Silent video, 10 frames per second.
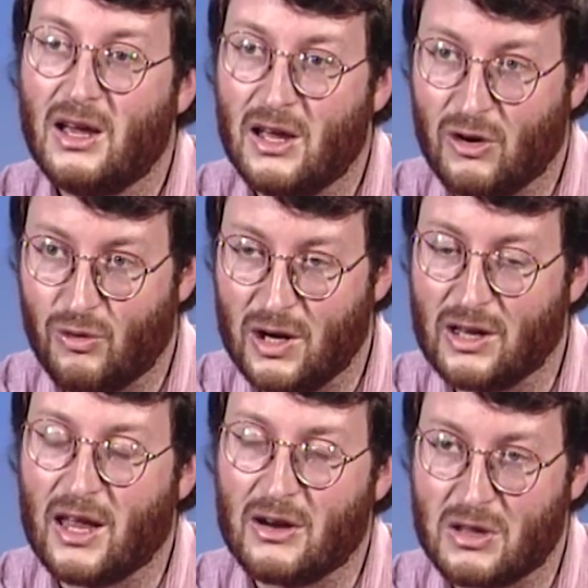In
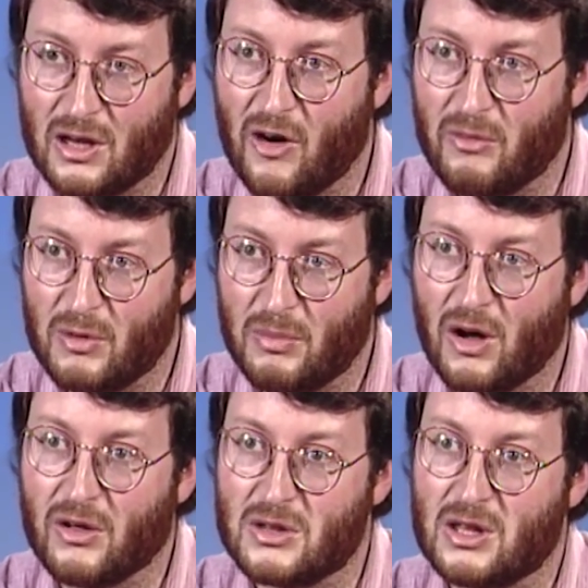Greenland, it's a government
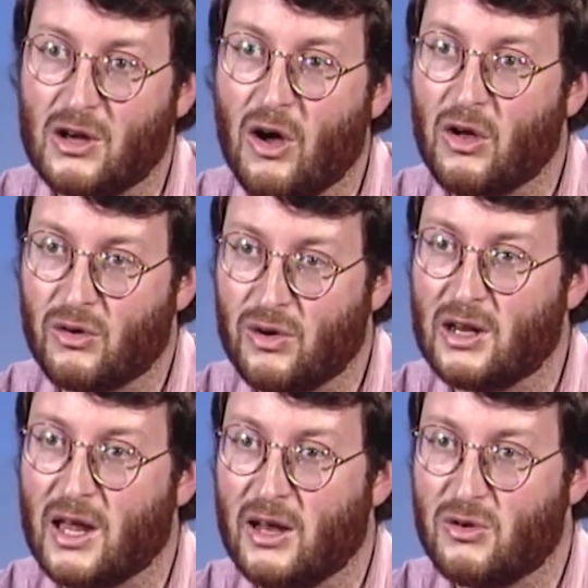policy. All
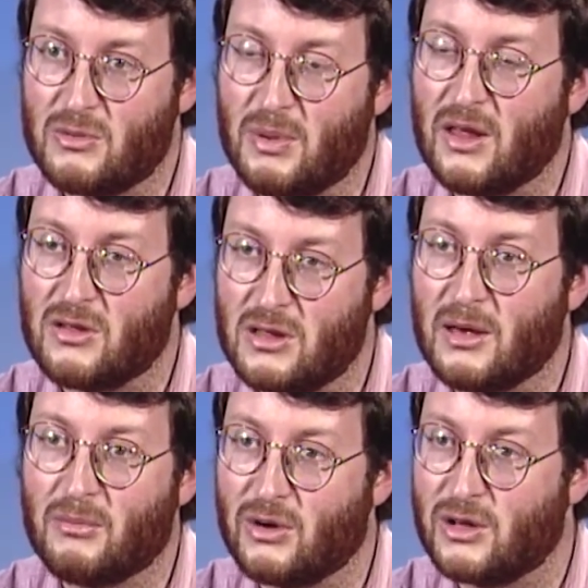Greenlanders pay the
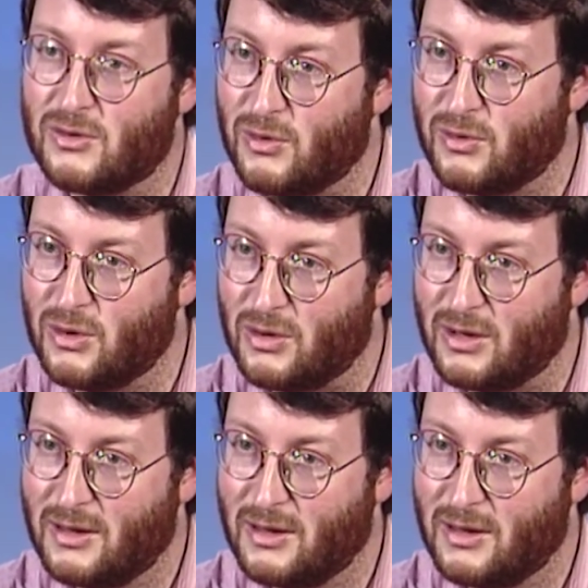same price for food.